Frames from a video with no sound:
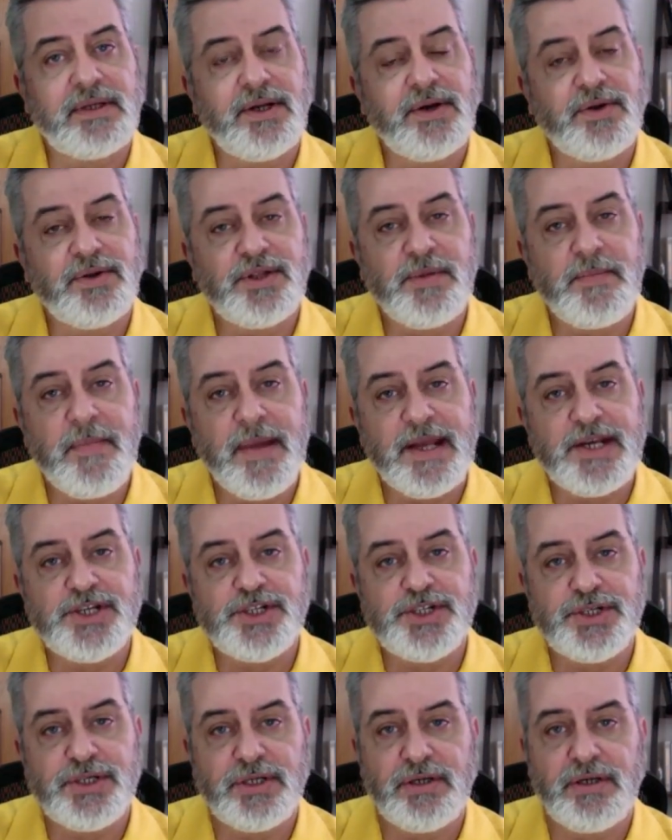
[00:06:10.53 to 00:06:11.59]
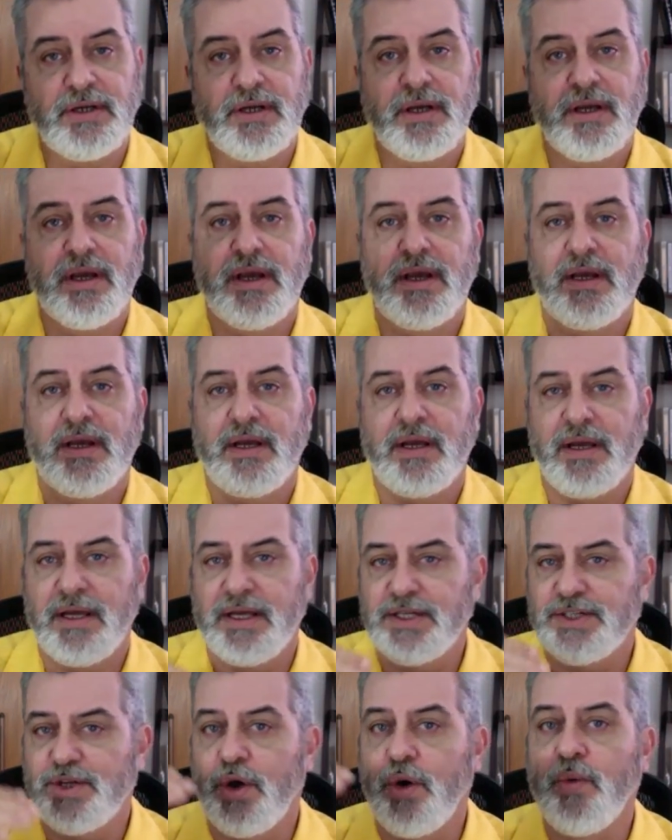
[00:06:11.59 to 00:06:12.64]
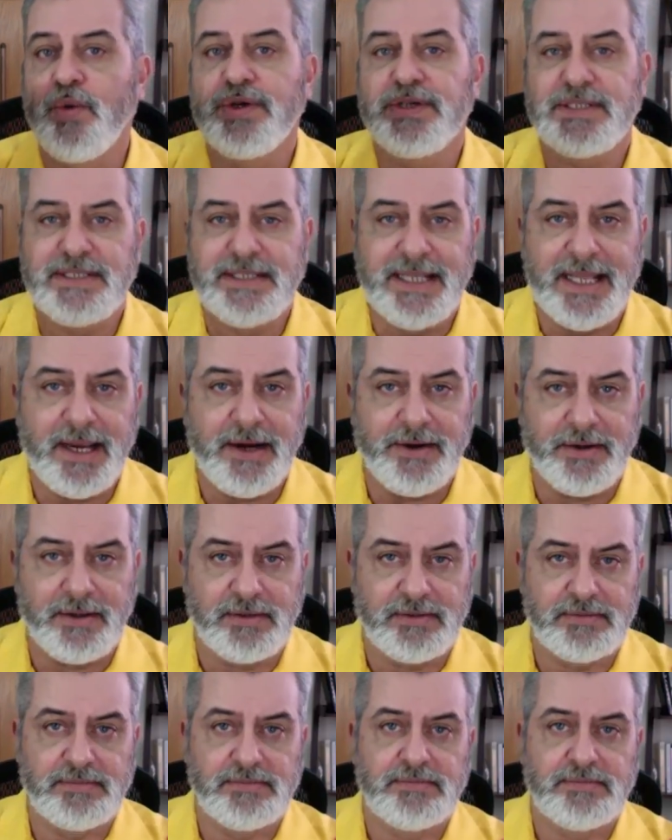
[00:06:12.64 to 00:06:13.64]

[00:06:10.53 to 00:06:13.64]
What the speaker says: dimension is always there.